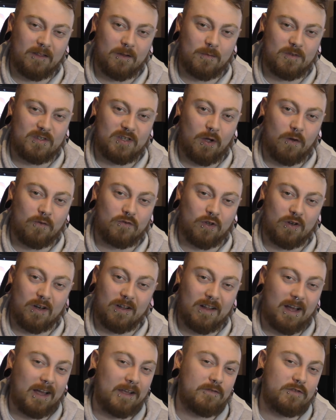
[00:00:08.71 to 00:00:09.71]
themselves on a
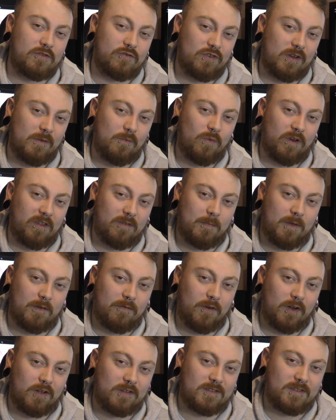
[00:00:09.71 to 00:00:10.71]
live stream with me
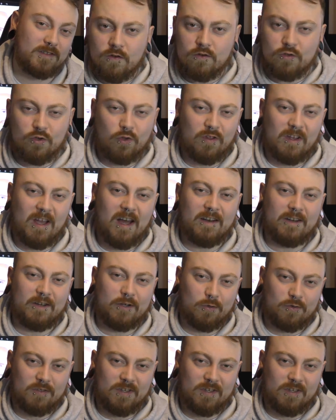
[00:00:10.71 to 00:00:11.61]
first. So the article